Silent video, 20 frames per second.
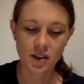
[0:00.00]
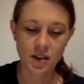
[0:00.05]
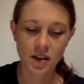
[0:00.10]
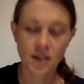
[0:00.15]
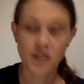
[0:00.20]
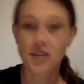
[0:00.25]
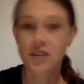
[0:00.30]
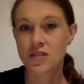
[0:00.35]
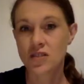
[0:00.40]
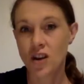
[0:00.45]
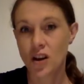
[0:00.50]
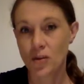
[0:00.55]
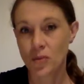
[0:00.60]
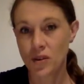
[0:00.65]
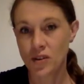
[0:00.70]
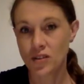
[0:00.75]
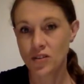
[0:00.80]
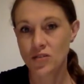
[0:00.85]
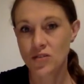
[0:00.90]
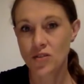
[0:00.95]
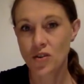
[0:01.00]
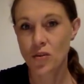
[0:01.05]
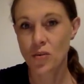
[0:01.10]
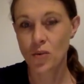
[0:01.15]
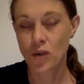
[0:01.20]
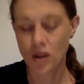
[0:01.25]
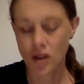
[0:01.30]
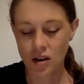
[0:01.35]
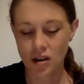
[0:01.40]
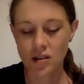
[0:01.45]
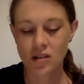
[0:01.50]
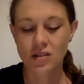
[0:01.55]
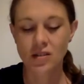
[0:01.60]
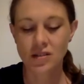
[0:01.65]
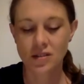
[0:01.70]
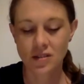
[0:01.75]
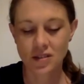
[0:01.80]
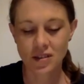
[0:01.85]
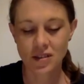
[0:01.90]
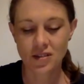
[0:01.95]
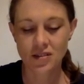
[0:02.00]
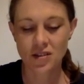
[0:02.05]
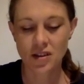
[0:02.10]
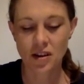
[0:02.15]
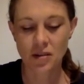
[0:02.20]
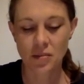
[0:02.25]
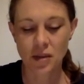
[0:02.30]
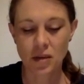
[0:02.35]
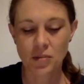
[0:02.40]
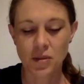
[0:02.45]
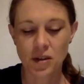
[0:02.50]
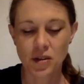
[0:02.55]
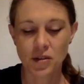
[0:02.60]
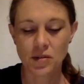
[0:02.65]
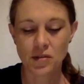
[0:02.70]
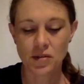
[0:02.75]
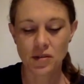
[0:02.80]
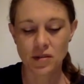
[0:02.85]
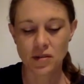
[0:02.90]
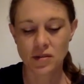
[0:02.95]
And it's like when you stop work, it's like maybe